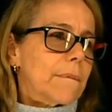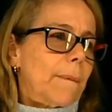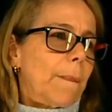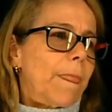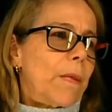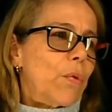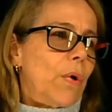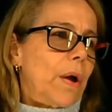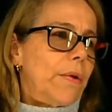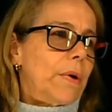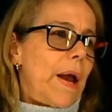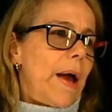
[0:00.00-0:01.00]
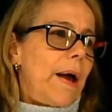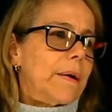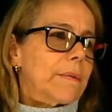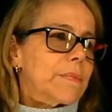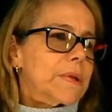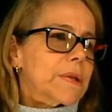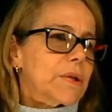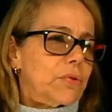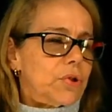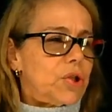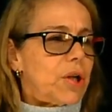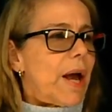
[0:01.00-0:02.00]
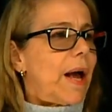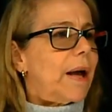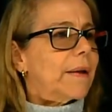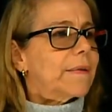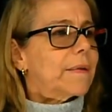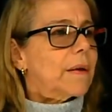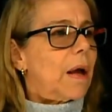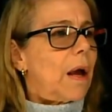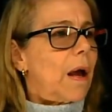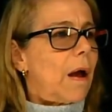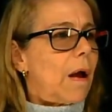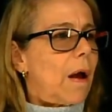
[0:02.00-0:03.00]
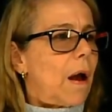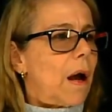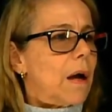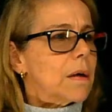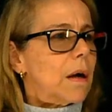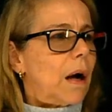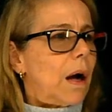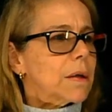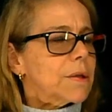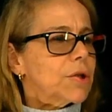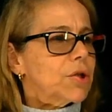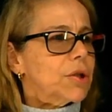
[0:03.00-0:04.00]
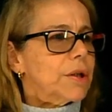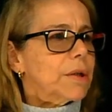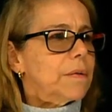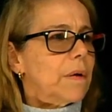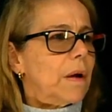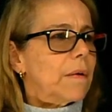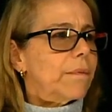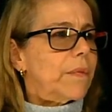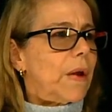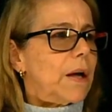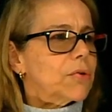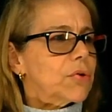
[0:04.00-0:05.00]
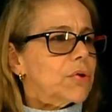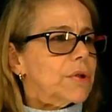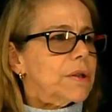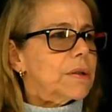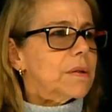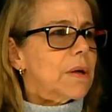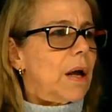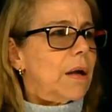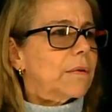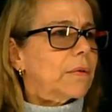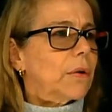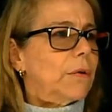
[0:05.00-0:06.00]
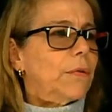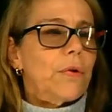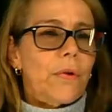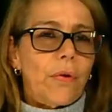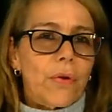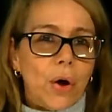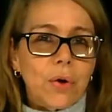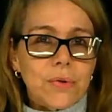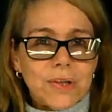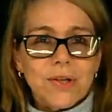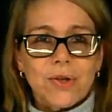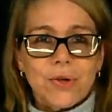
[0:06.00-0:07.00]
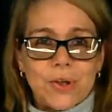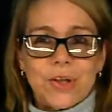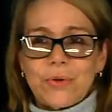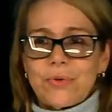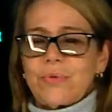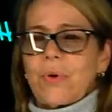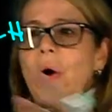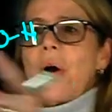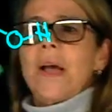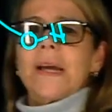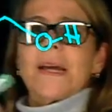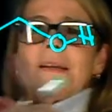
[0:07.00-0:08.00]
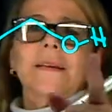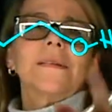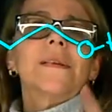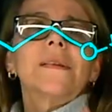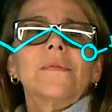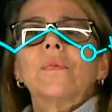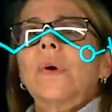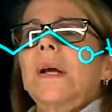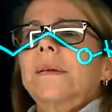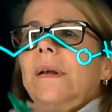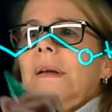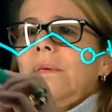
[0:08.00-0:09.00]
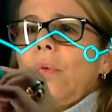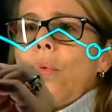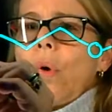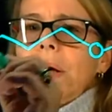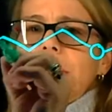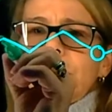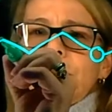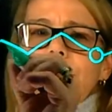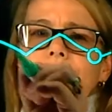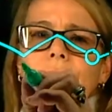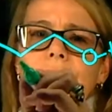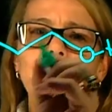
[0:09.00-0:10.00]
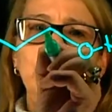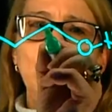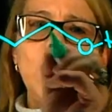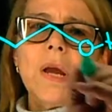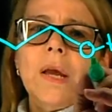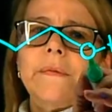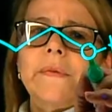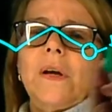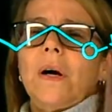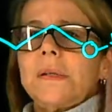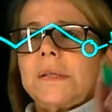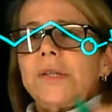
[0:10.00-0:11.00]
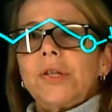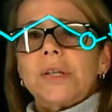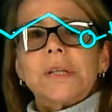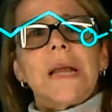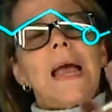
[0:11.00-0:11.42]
to other atoms such as oxygen, nitrogen, sulfur, those you need to draw. And this is what I did. 1, 2, 3, 4, the oxygen